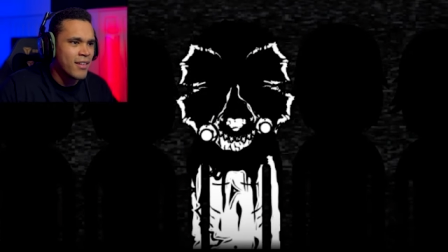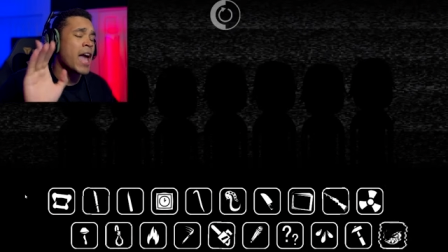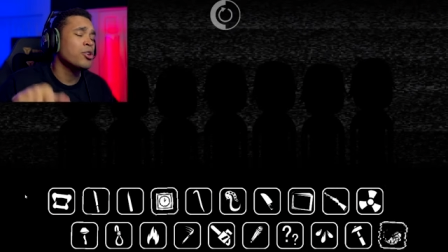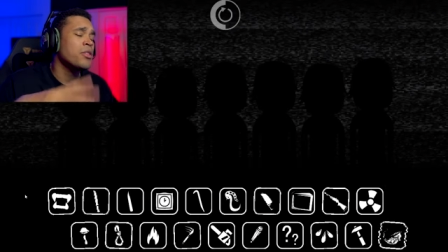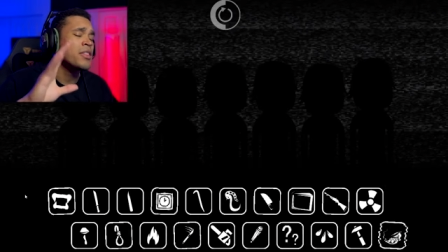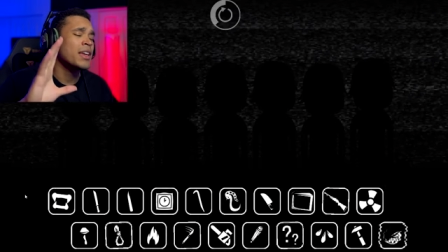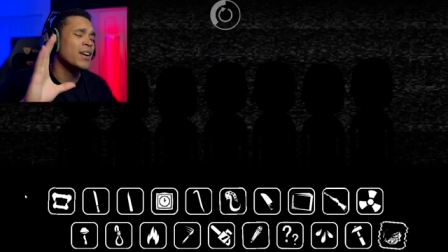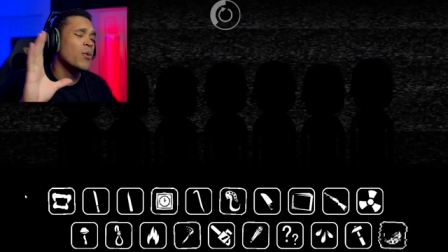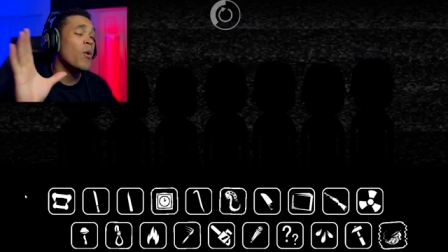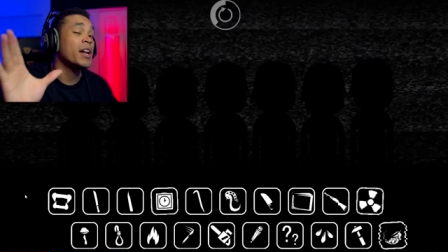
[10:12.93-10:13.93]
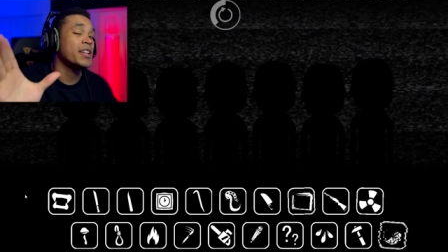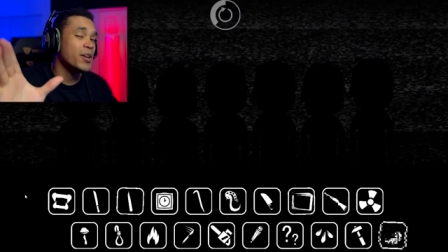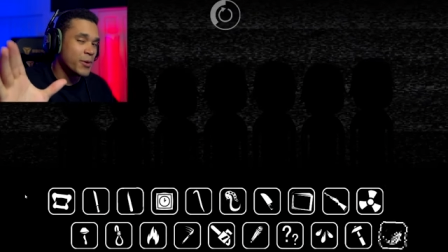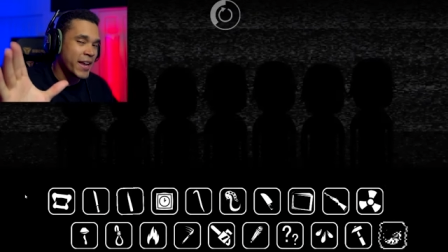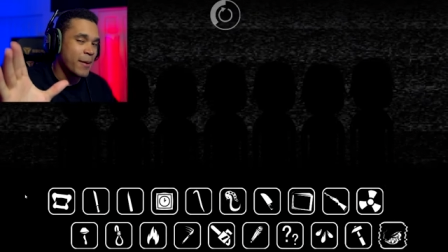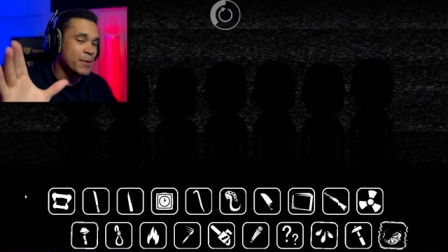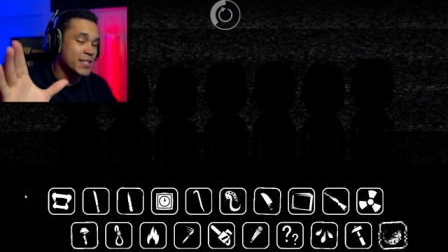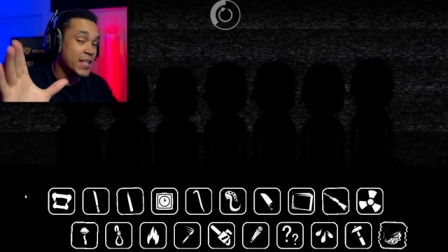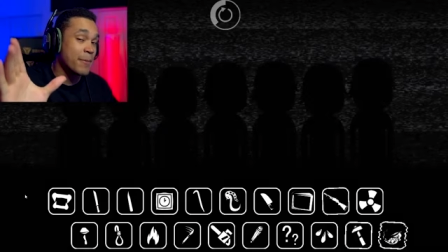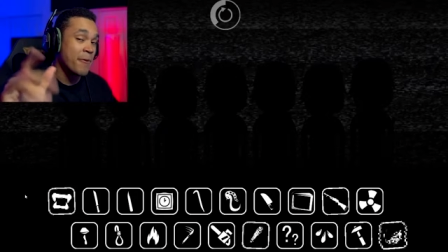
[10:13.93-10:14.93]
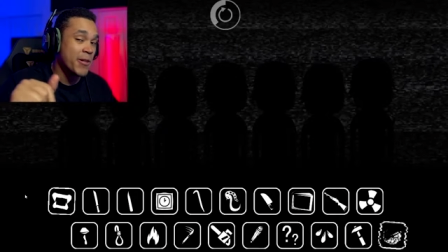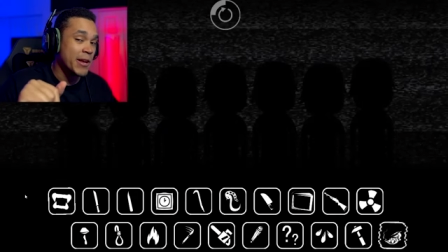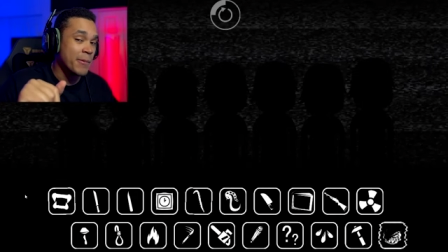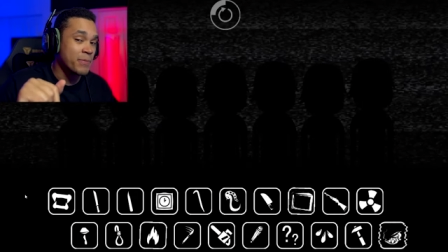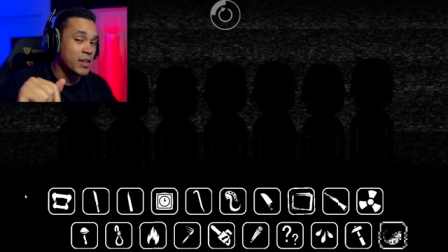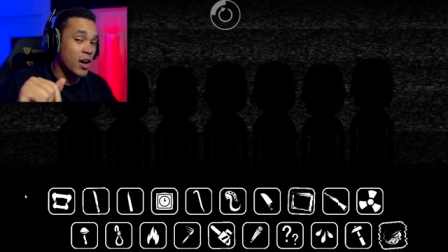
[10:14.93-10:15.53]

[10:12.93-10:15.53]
I don't think I want to know what happened to that polo.